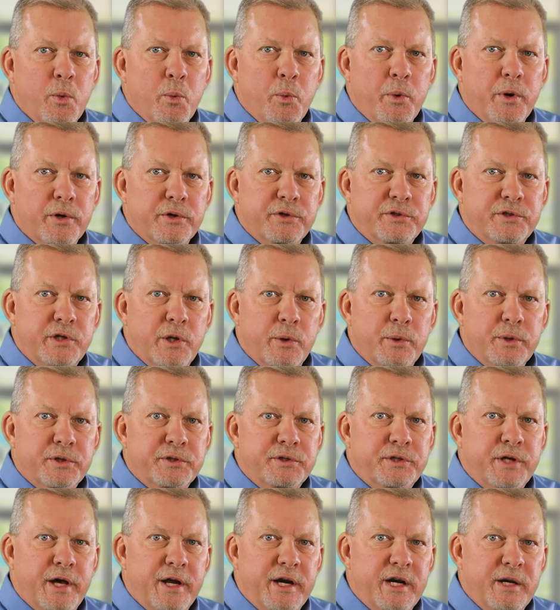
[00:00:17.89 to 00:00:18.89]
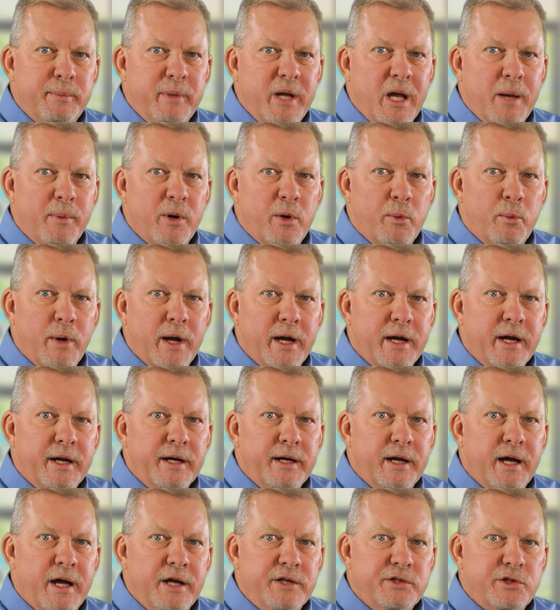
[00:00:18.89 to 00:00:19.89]
We are so excited to be able to
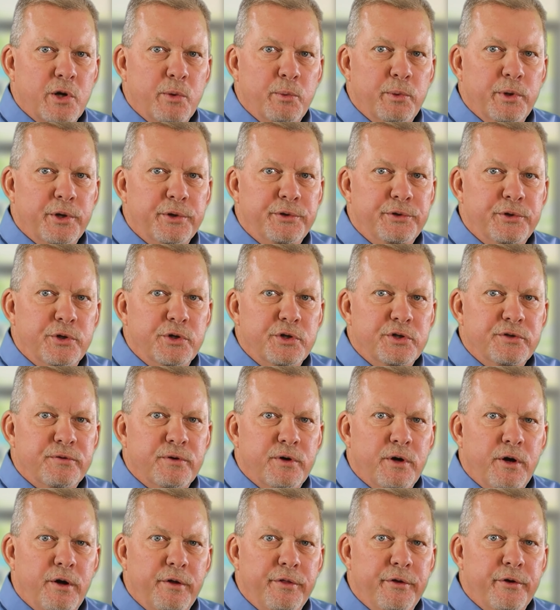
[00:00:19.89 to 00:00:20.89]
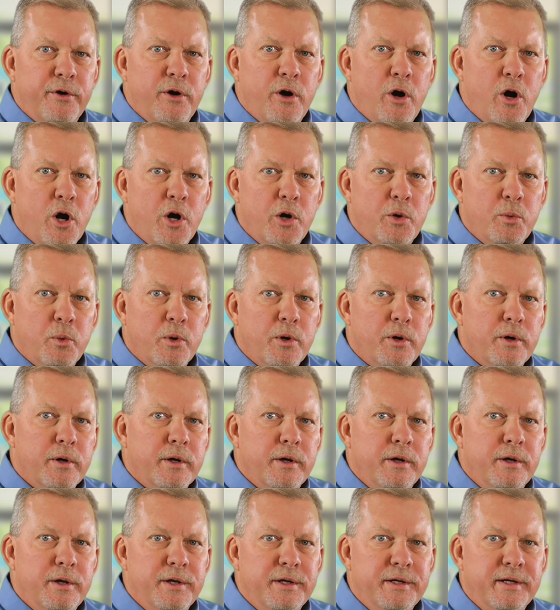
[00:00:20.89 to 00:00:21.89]
recognize our Realtors for all their hard
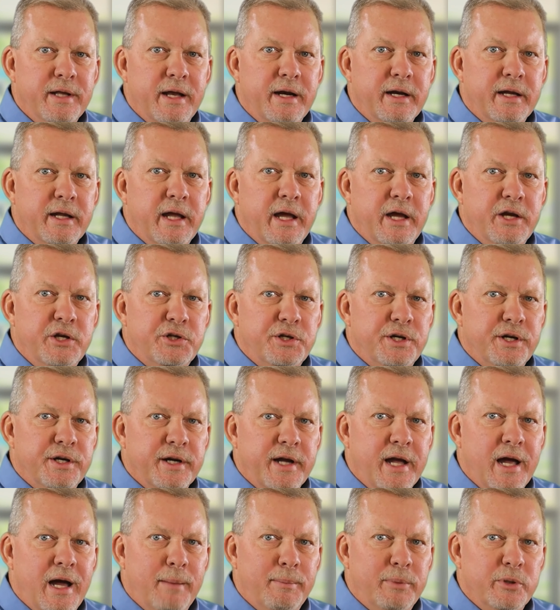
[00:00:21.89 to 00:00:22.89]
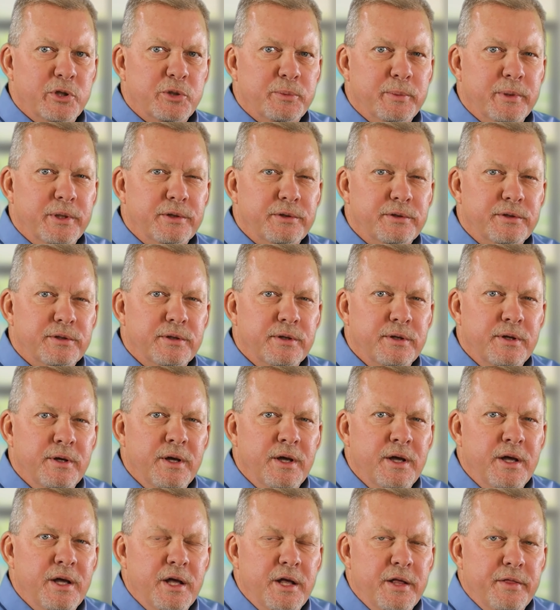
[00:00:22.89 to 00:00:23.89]
work, dedication, and accomplishments.
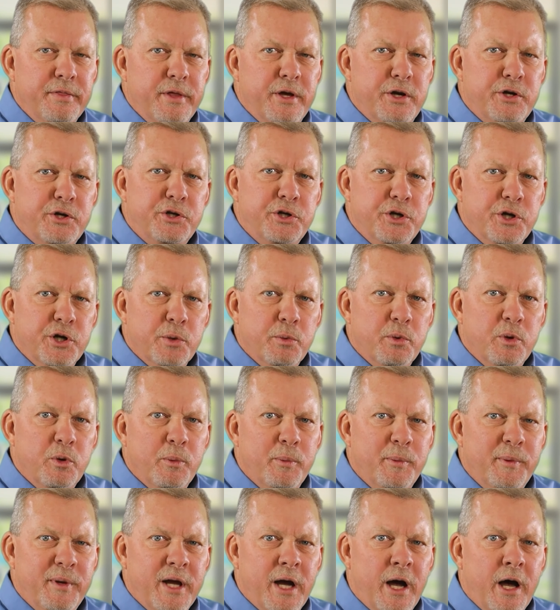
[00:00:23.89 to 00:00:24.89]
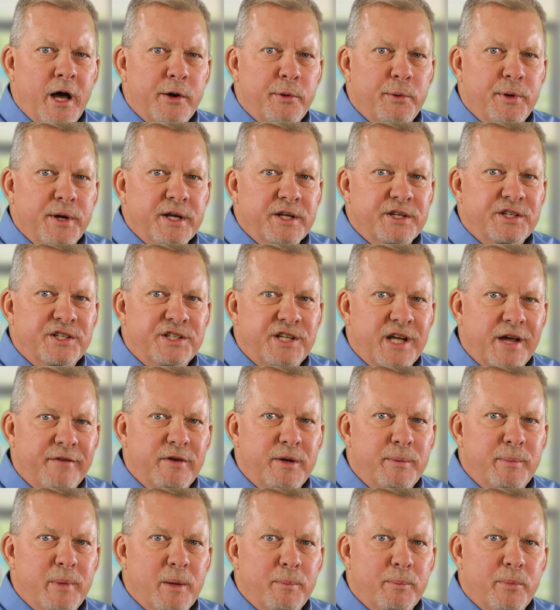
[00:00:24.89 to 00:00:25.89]
This year, we will be honoring
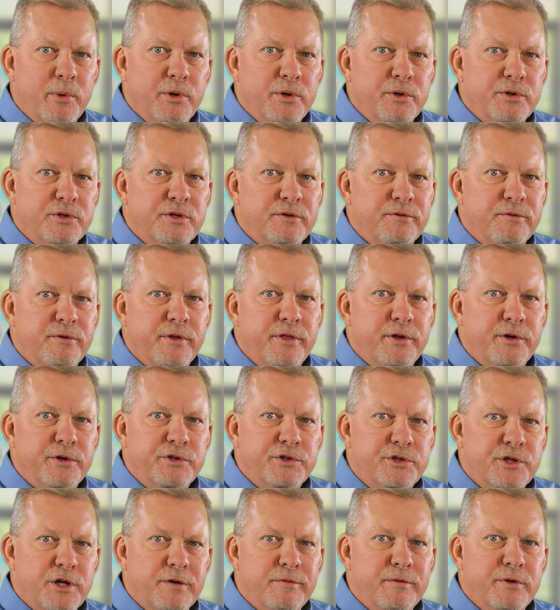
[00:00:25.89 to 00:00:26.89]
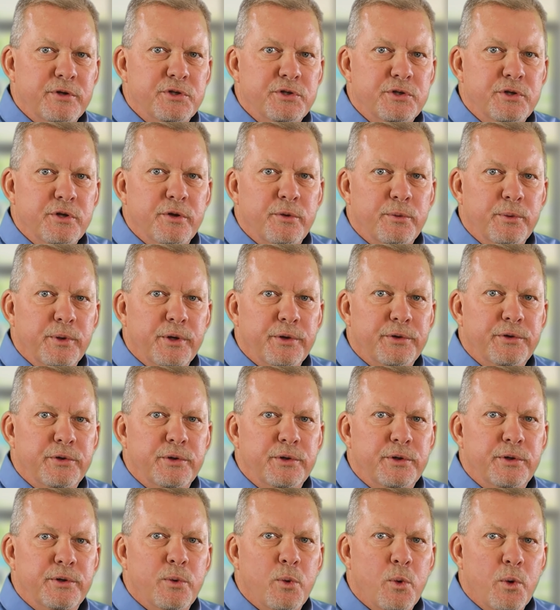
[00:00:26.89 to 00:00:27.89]
7 members for their service to the
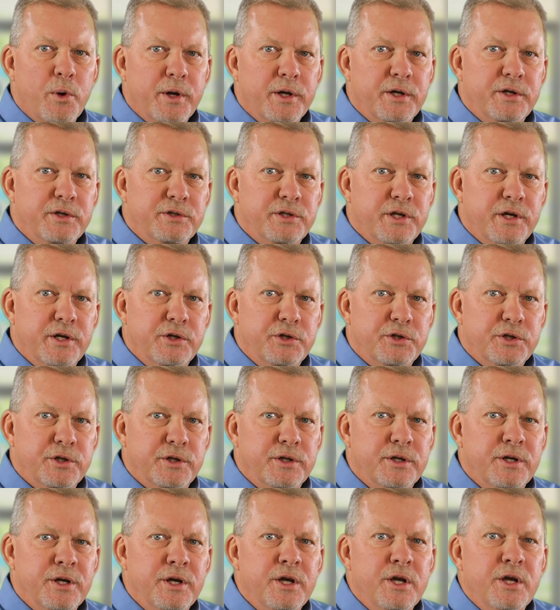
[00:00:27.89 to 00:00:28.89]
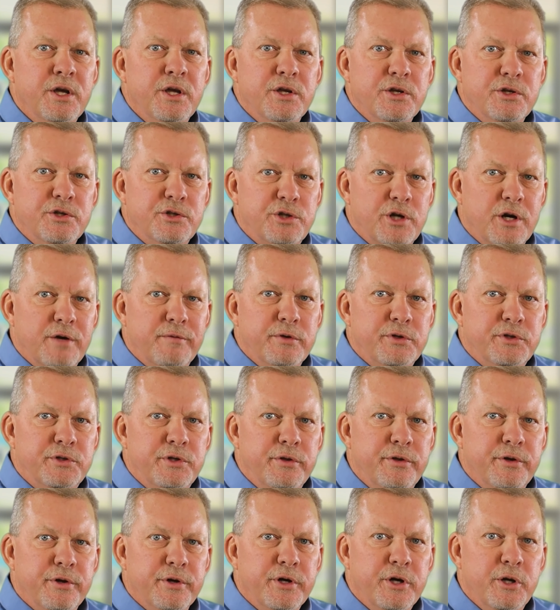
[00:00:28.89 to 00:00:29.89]
Realtor organization, service
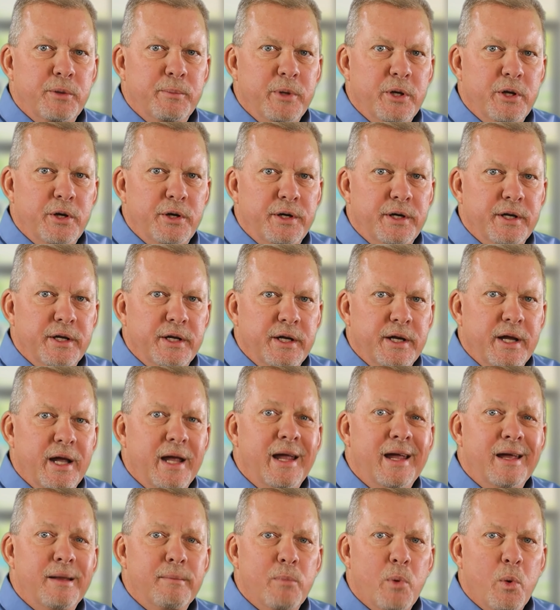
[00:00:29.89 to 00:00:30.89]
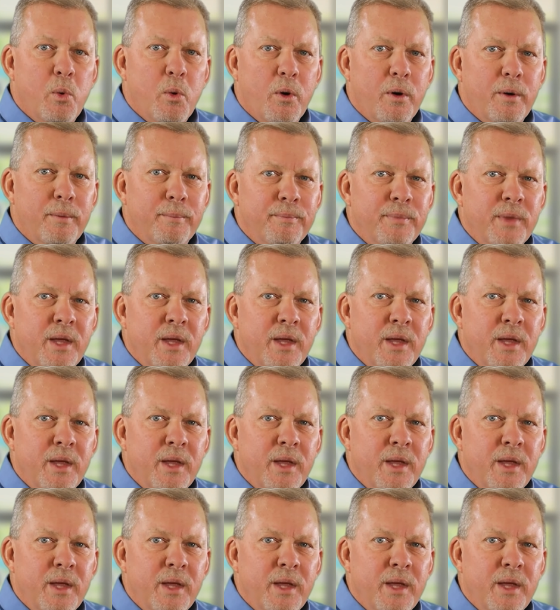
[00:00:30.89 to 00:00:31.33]
to their community, and more.